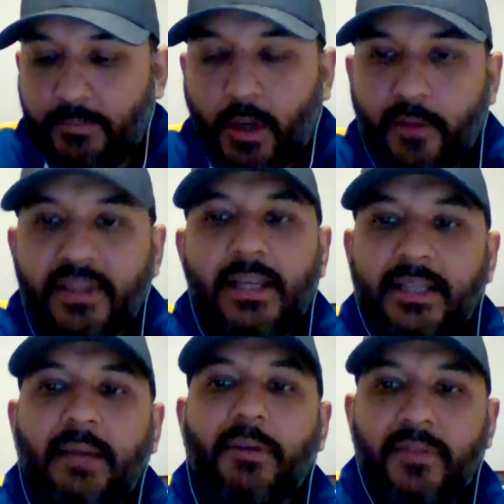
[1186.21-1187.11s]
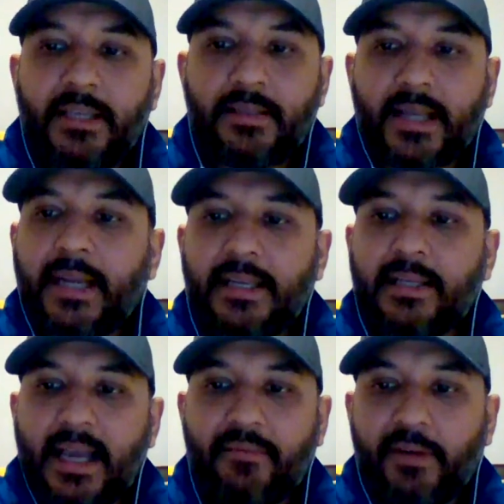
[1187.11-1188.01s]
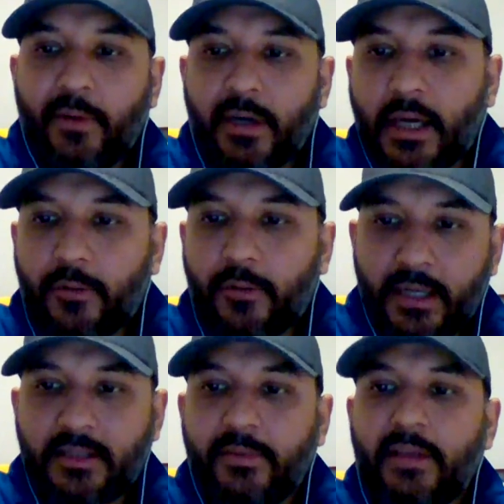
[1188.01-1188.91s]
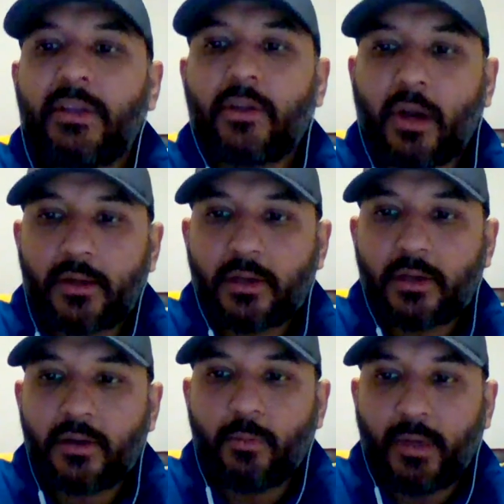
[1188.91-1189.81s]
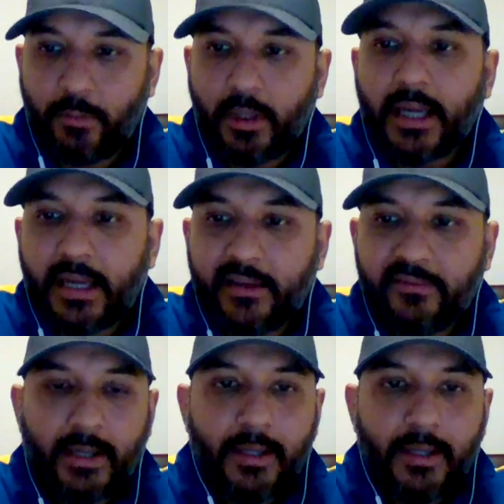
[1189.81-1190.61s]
obviously some of these signings haven't worked out for us the way we thought we would have.